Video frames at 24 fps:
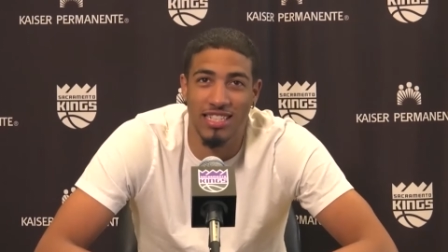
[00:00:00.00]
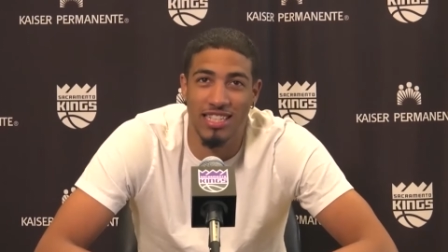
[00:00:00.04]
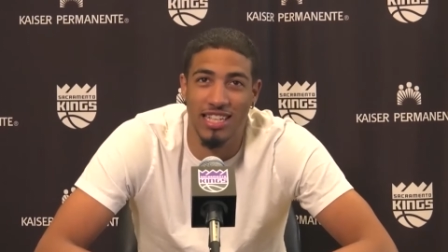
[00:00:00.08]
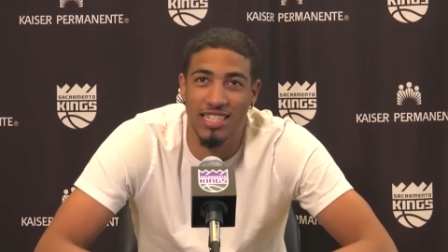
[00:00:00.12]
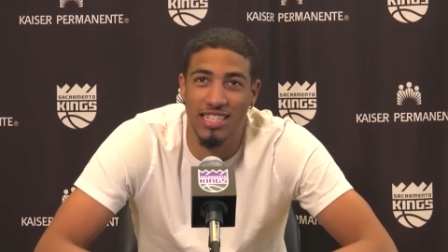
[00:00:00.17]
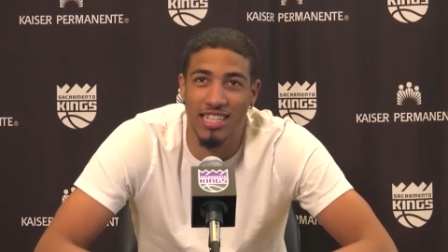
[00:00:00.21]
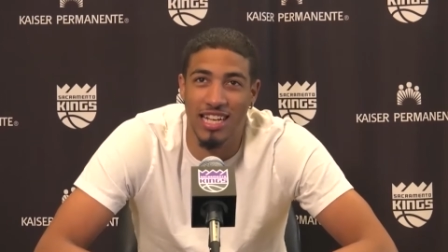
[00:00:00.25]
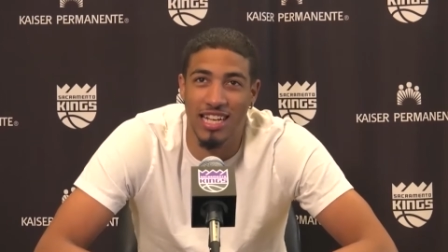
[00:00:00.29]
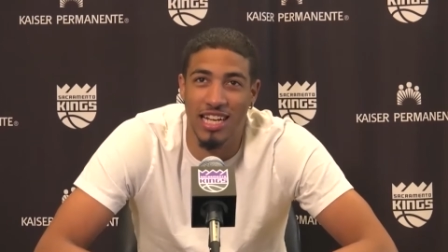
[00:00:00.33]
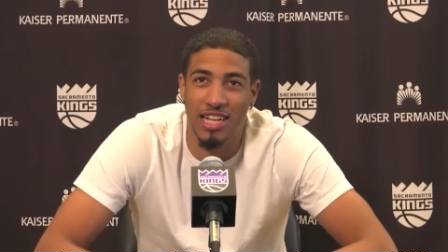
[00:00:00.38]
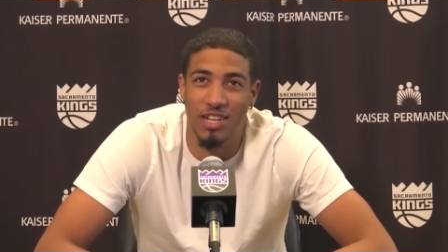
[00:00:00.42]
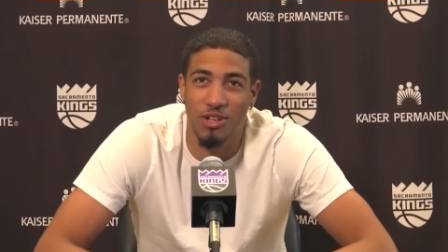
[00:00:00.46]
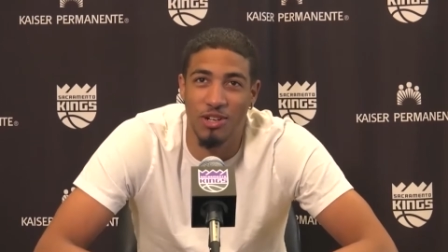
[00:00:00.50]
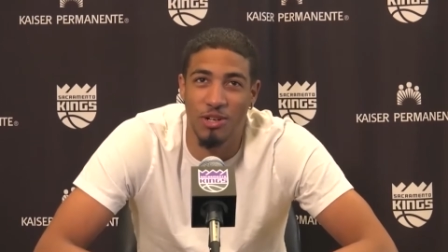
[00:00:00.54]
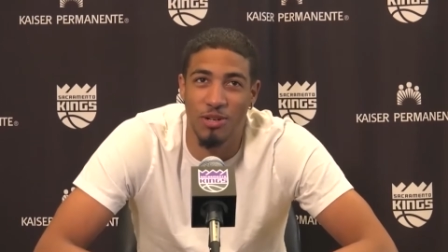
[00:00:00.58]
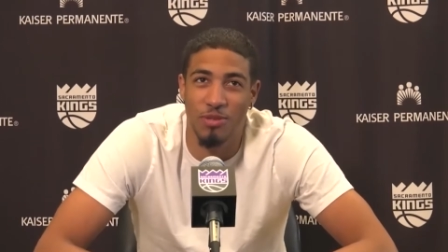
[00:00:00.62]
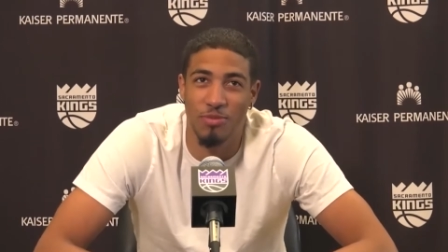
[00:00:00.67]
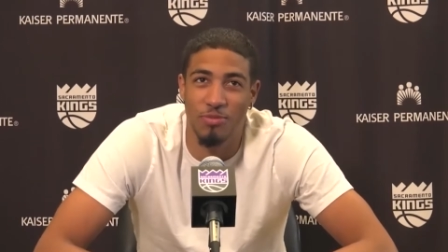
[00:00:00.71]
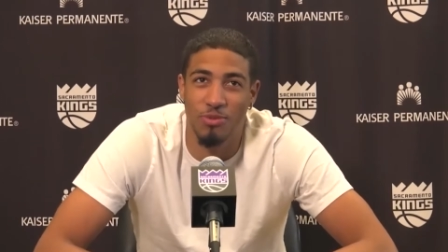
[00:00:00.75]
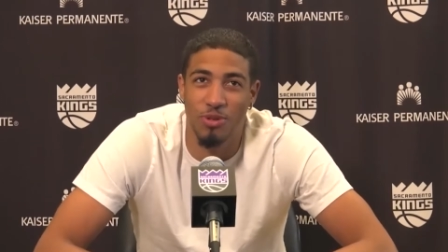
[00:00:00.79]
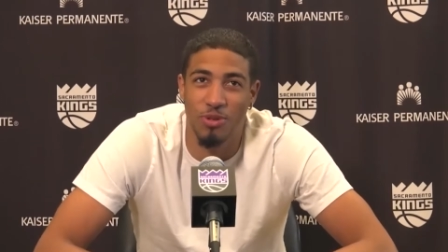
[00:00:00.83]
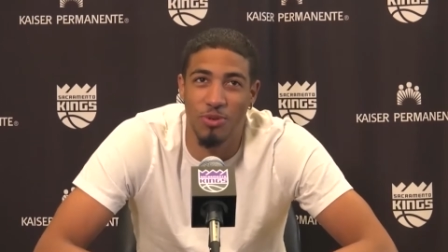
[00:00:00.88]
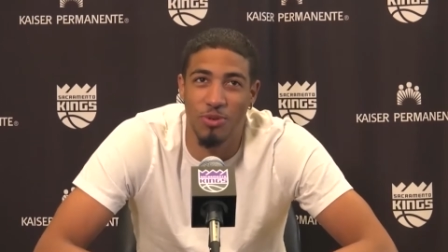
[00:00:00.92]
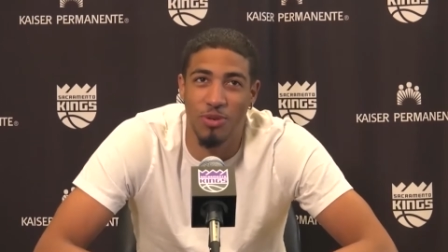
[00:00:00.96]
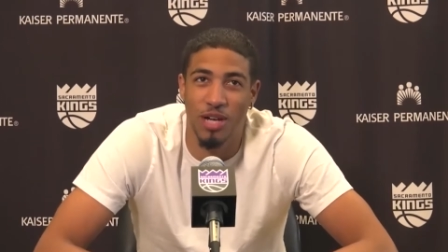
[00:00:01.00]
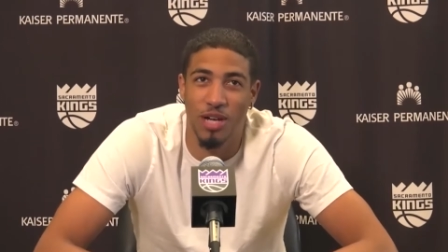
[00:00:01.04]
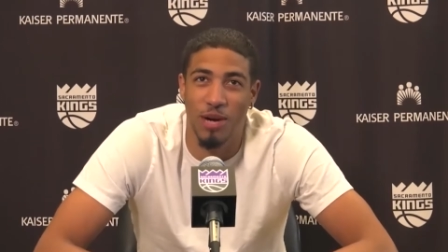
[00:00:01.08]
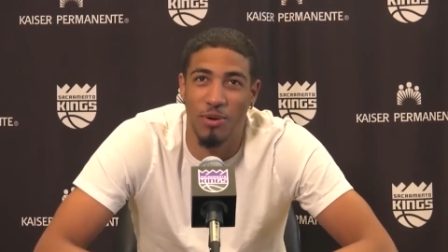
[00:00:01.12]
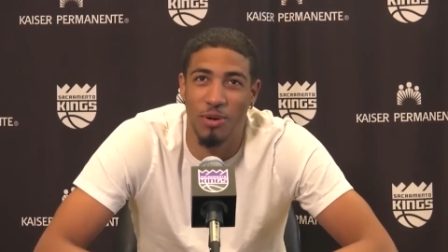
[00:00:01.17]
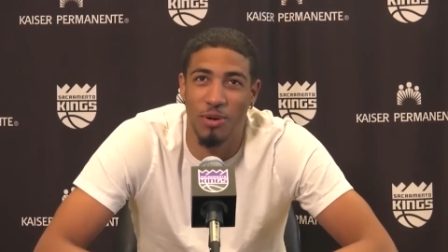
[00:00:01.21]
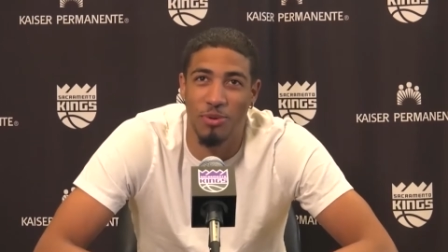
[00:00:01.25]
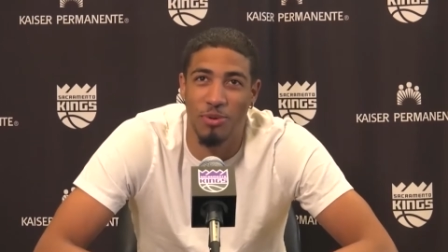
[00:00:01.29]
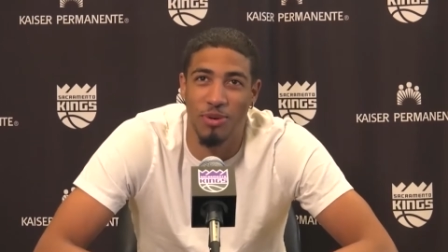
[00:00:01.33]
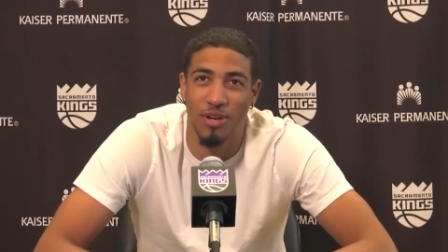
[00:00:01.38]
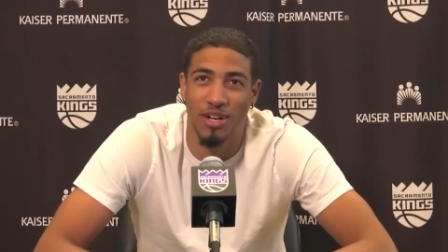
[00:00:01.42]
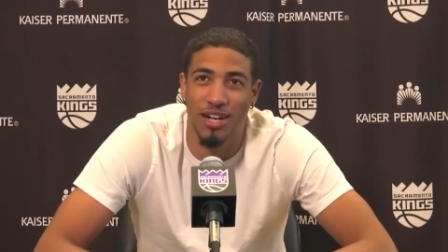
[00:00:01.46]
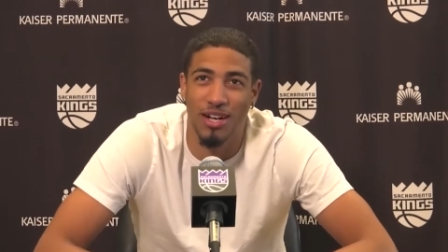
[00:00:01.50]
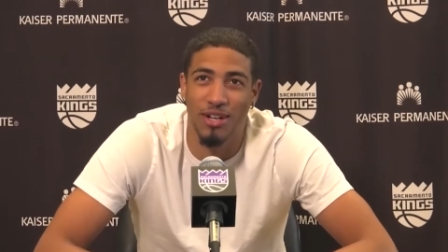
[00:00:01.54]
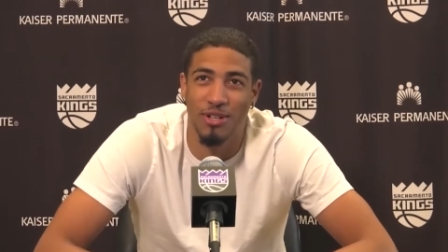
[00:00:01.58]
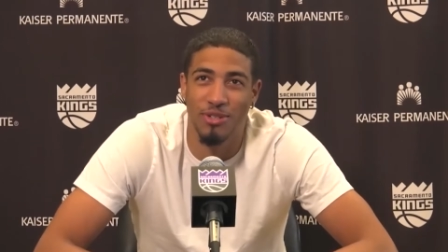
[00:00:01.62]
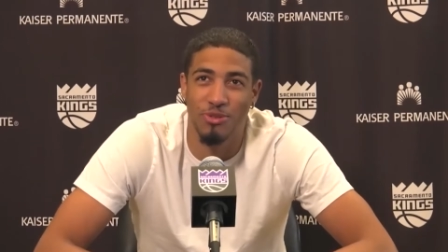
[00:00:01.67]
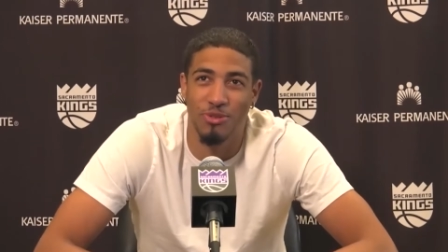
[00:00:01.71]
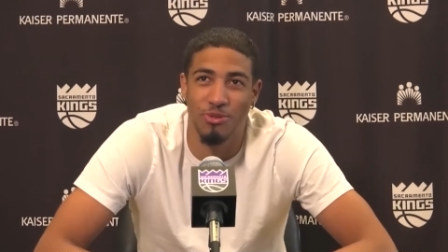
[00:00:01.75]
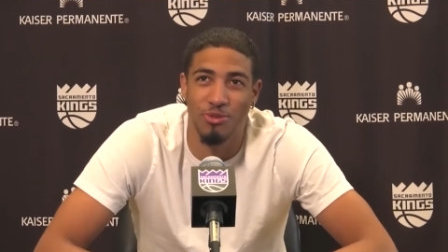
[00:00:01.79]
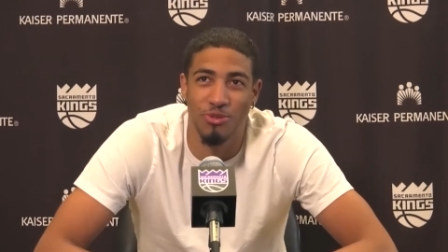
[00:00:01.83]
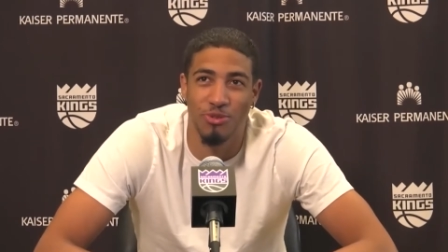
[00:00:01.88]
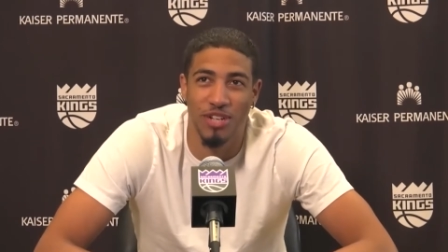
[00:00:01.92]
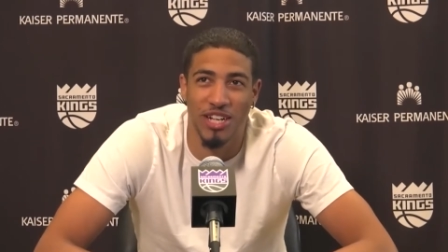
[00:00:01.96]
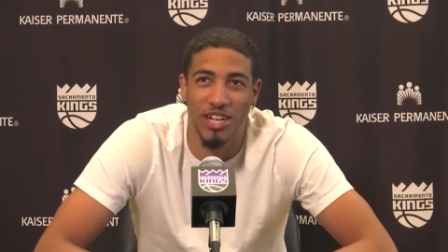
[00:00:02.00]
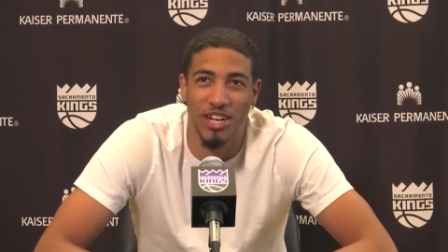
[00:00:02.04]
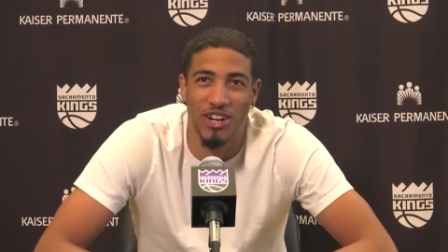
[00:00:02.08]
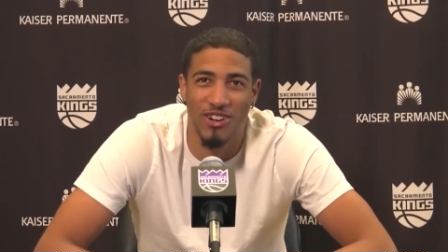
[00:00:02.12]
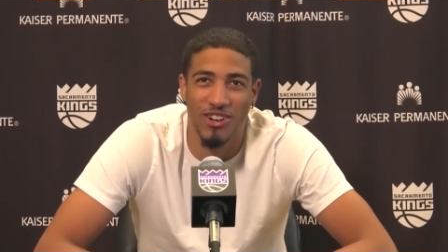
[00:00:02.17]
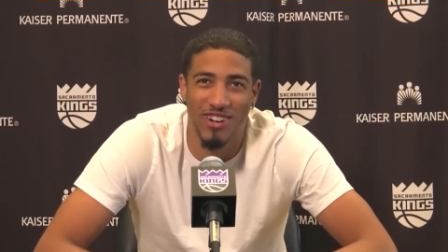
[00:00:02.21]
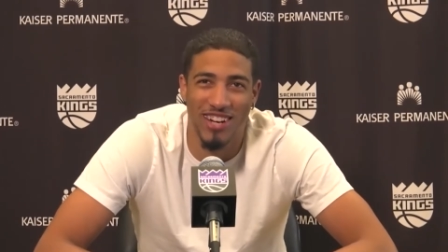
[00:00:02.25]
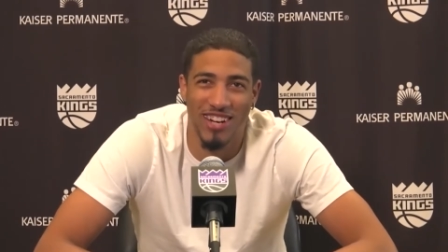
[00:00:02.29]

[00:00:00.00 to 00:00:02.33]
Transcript: Next thing I know, I'm doing one-on-one workouts with Rico.